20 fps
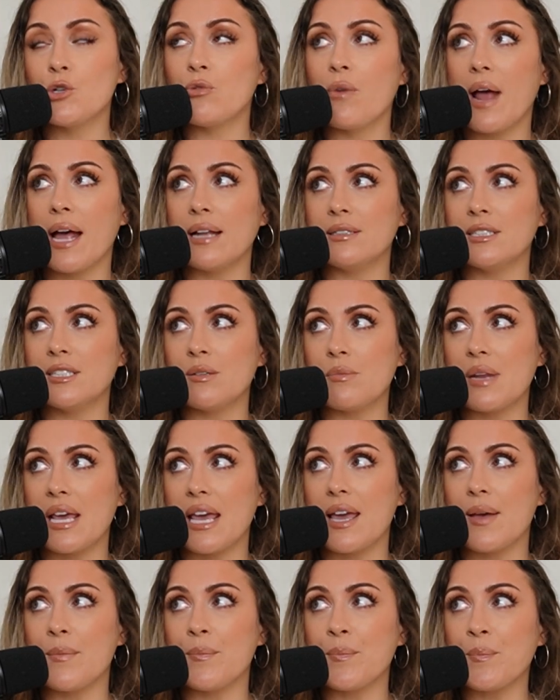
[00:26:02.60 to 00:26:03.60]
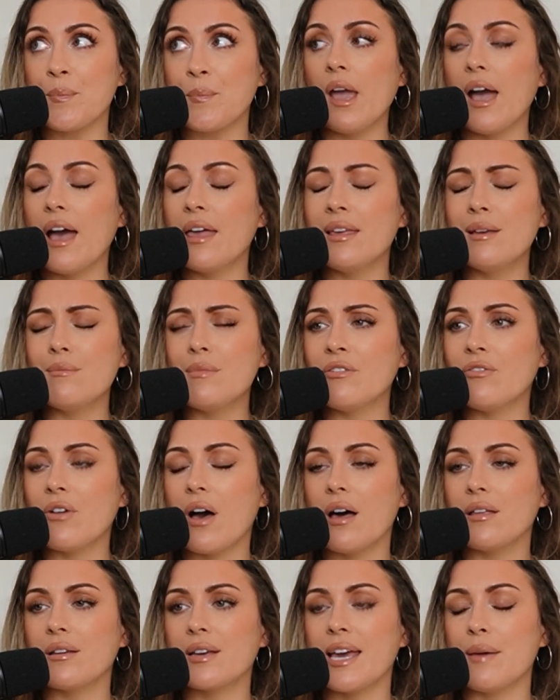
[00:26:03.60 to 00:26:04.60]
a random name. I think my
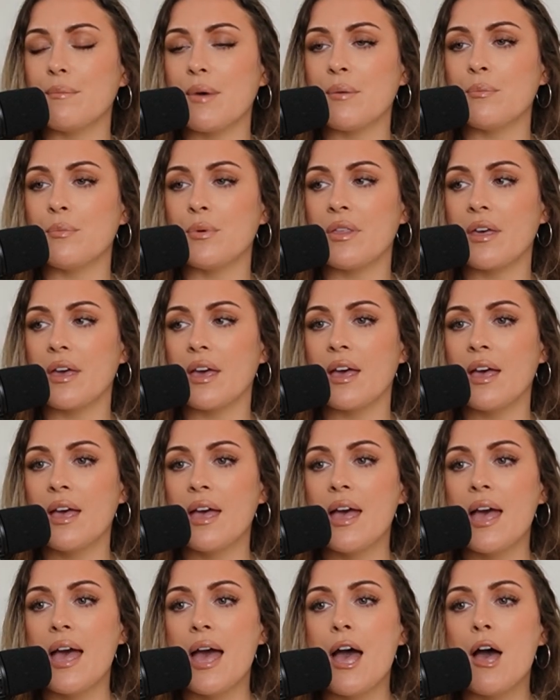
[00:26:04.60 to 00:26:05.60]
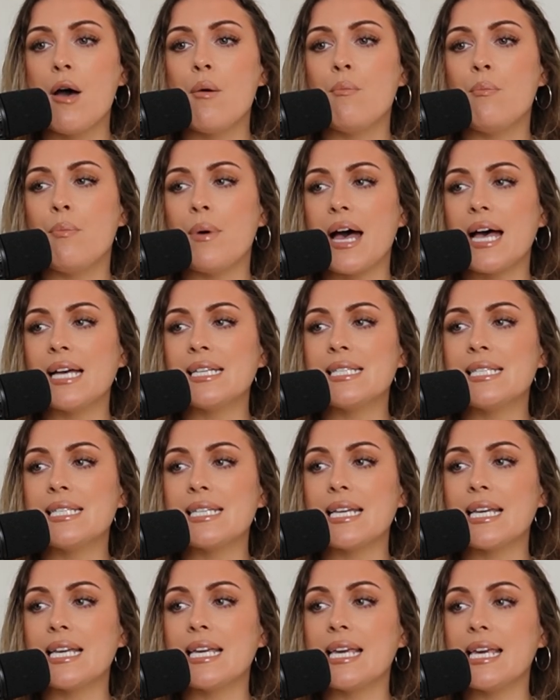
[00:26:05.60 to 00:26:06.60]
father came up with it. But
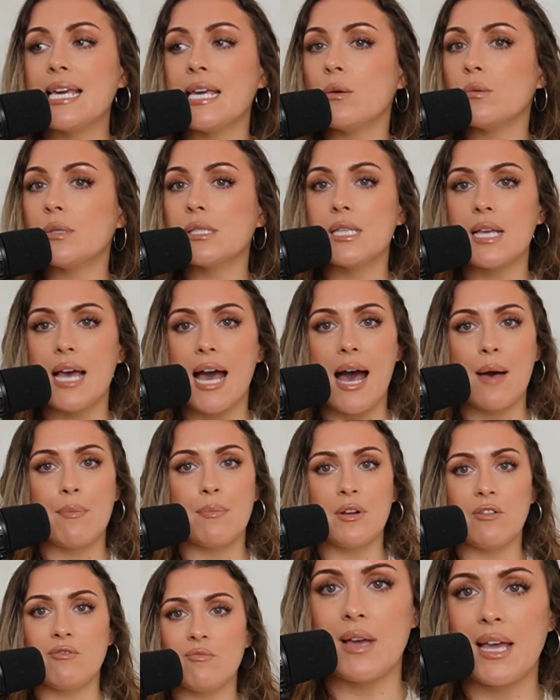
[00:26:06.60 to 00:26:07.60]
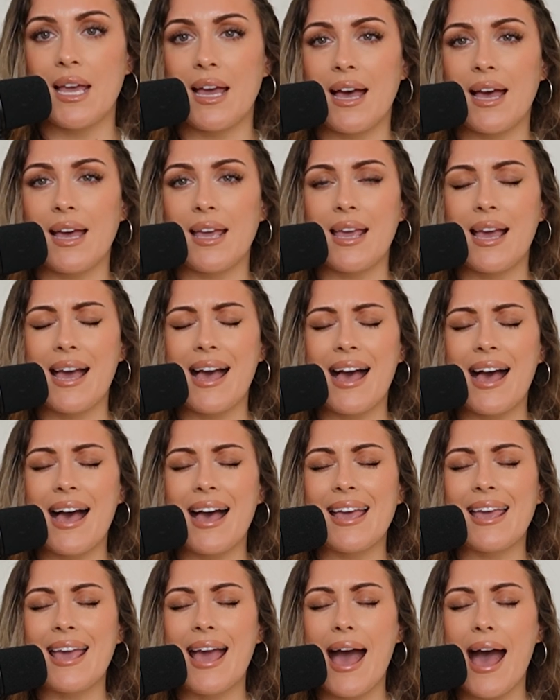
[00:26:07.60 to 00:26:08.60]
he was the apple of my eye.
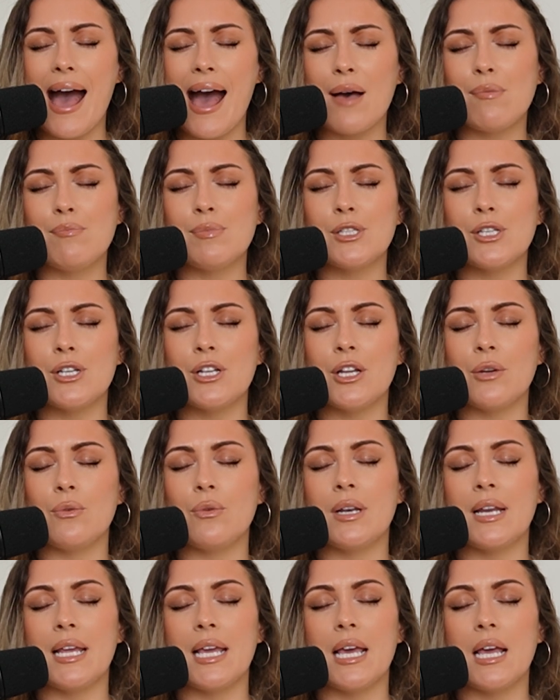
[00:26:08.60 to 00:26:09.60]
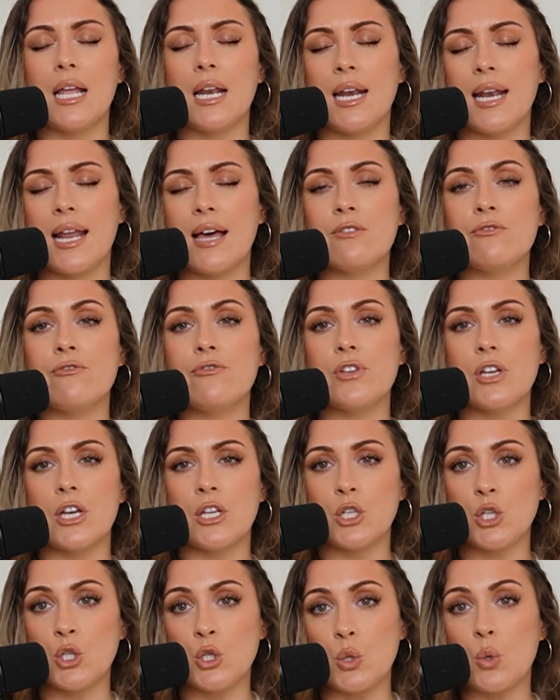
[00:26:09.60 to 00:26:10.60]
I absolutely loved
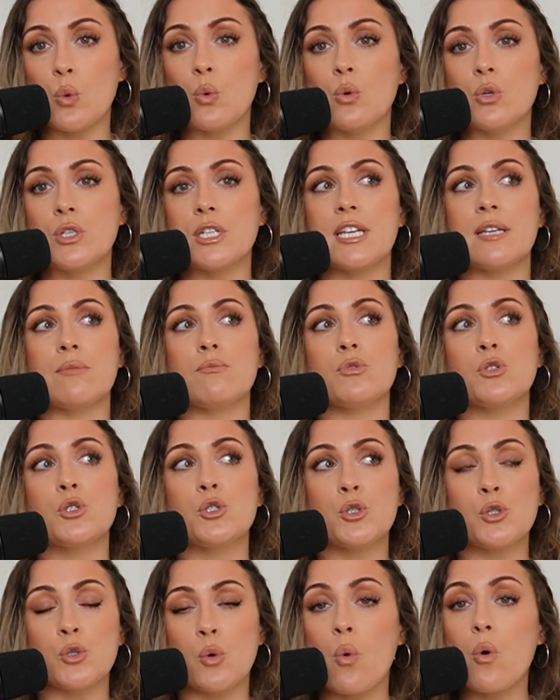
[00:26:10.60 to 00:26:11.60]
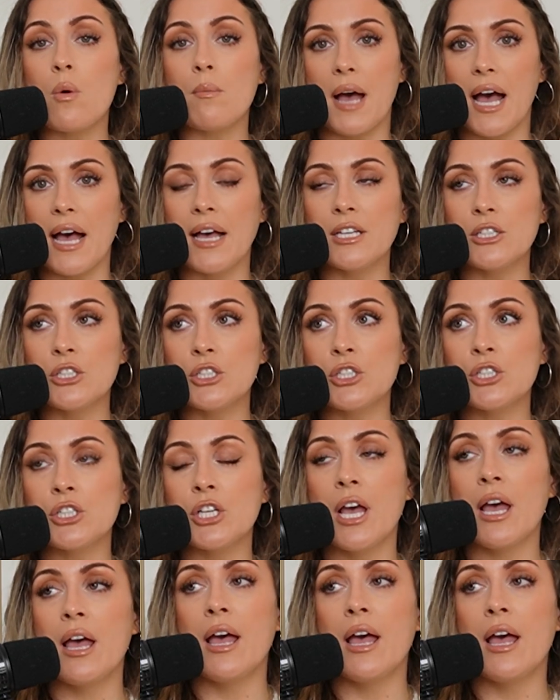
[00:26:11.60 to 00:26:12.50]
and adored him so much